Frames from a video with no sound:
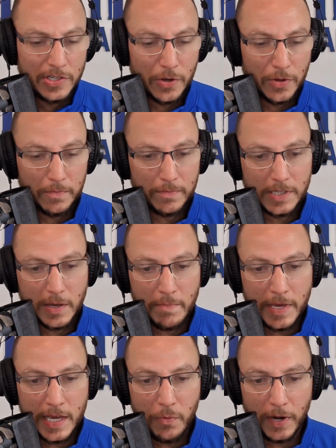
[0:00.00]
So
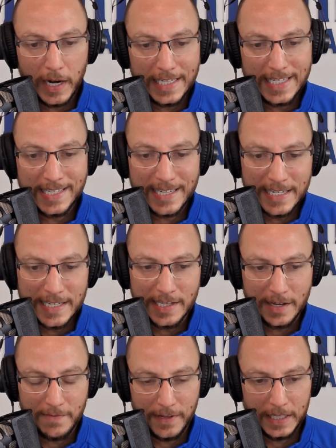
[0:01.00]
to me, when I see
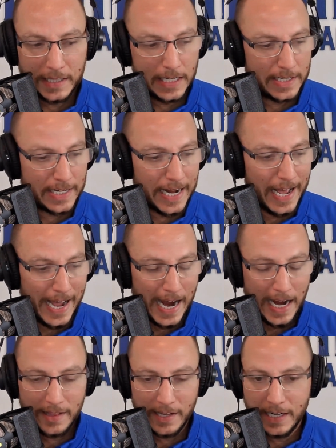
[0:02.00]
stuff like this, and I
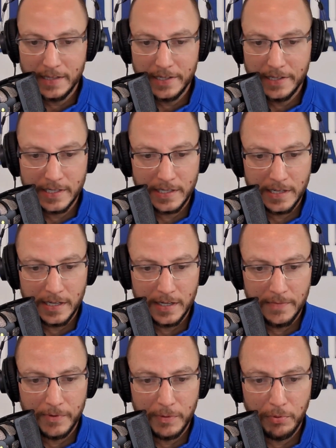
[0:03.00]
highlighted this in
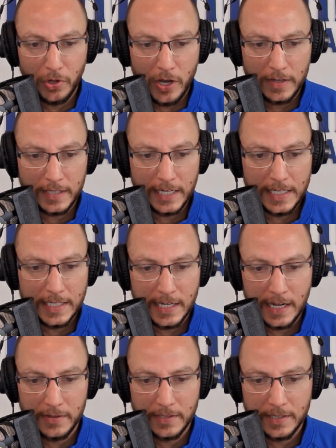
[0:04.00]
the blog that I
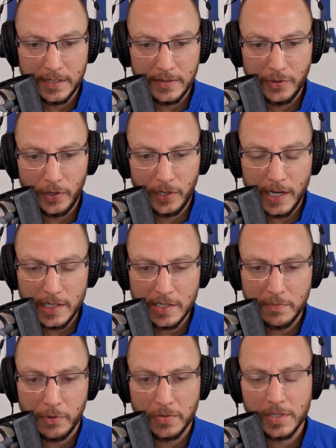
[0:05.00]
sent out to our
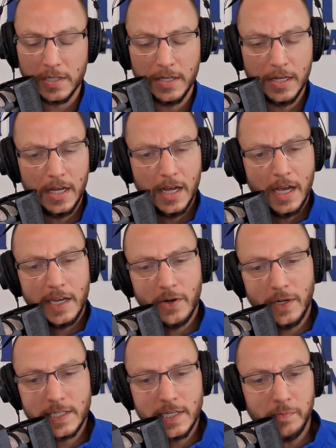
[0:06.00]
customers,
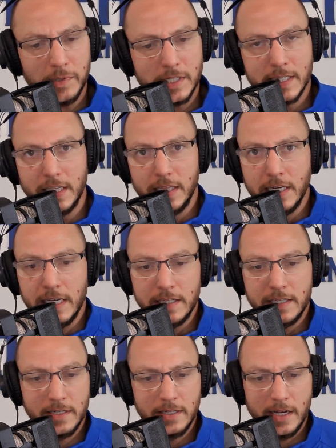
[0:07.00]
I simply said
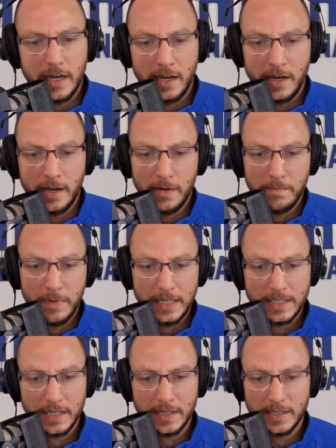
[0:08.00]
this.
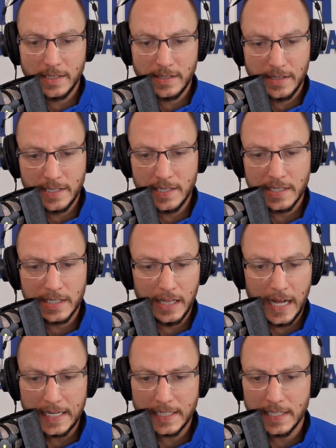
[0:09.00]
I said this is
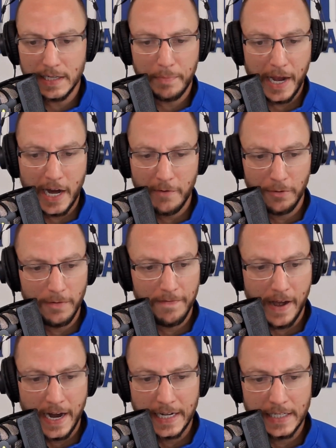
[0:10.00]
classic behavioral
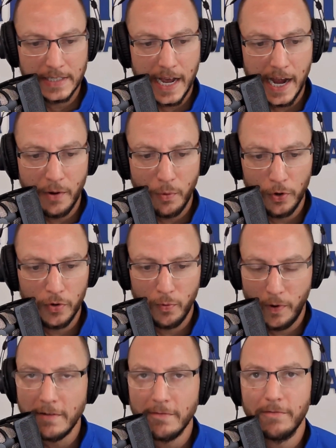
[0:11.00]
finance at work
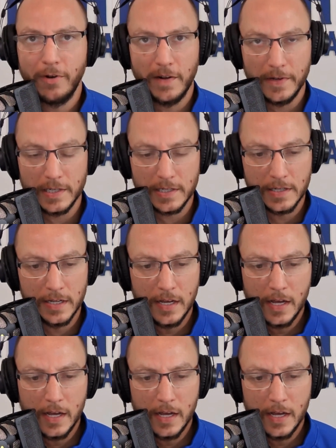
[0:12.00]
right in front of us.